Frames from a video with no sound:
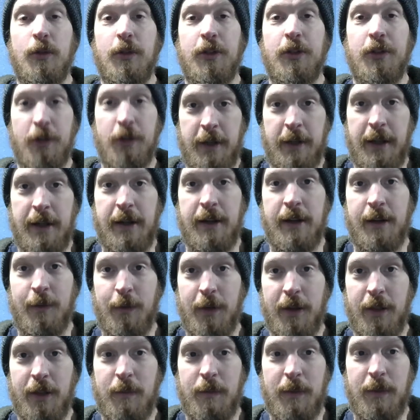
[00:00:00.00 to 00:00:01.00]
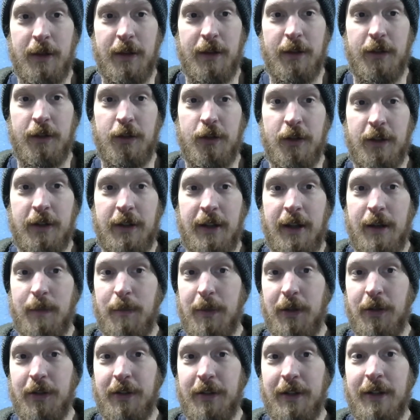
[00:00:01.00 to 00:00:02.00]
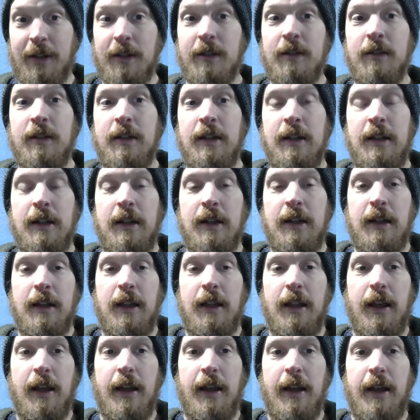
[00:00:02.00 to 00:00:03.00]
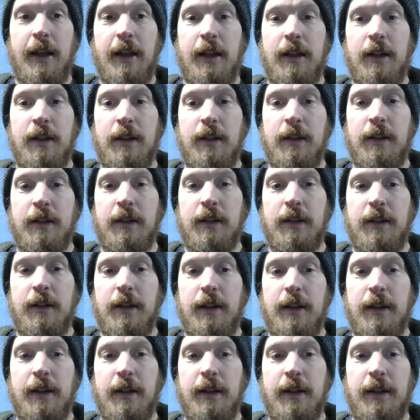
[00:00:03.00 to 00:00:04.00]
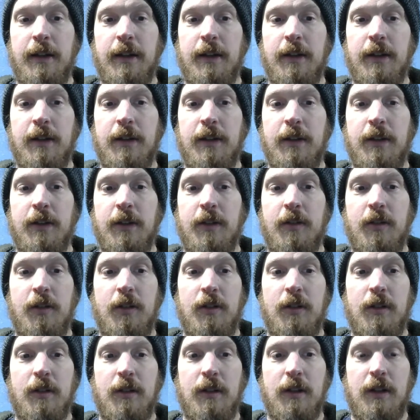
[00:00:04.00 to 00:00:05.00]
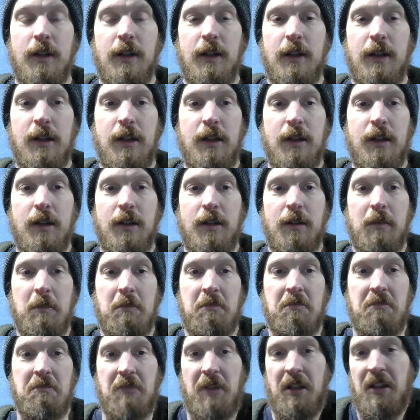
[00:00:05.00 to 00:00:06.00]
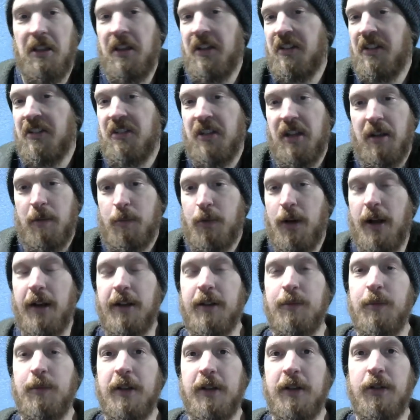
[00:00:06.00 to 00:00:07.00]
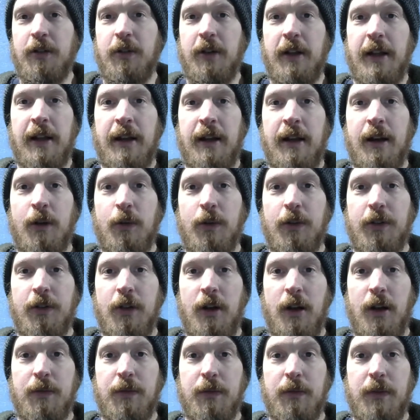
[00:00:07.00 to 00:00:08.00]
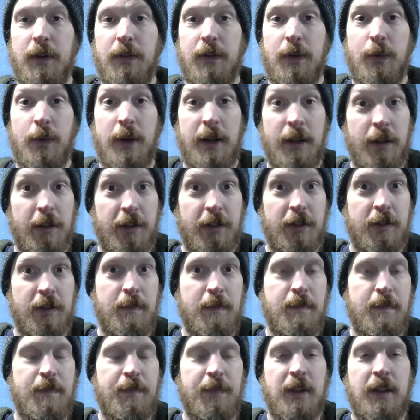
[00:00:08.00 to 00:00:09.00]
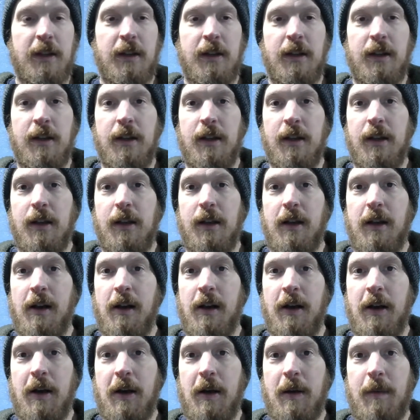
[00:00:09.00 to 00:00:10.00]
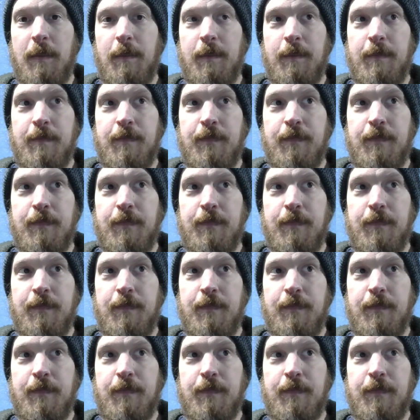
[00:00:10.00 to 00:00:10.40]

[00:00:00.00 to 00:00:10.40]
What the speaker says: circadian rhythm is just kind of built in, and it is, let's say, approximately 2 to 8 hours off of everyone else. Um,